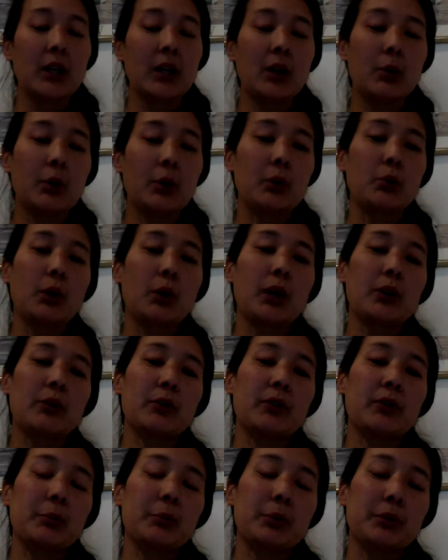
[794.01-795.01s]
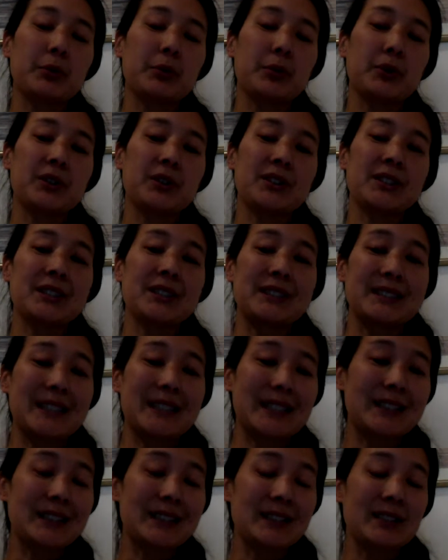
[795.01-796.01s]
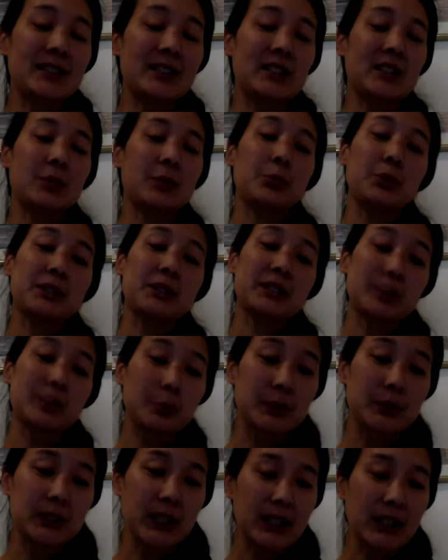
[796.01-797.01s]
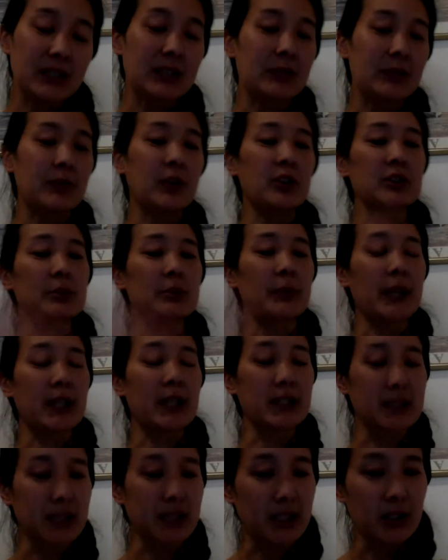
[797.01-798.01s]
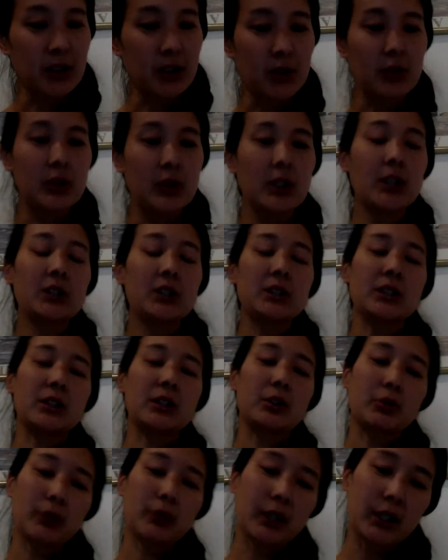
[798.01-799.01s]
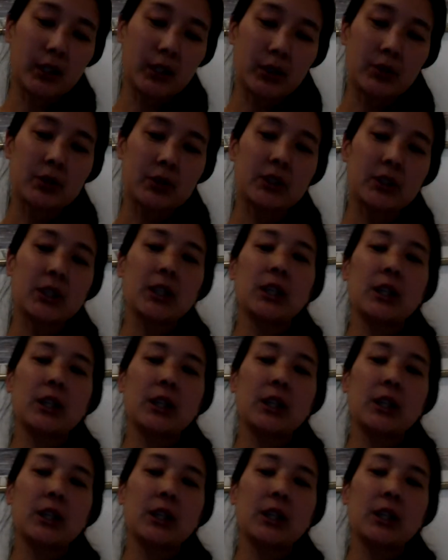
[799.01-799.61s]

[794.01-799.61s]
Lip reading: When water vapor first condenses and then precipitates, it falls back down to the ground,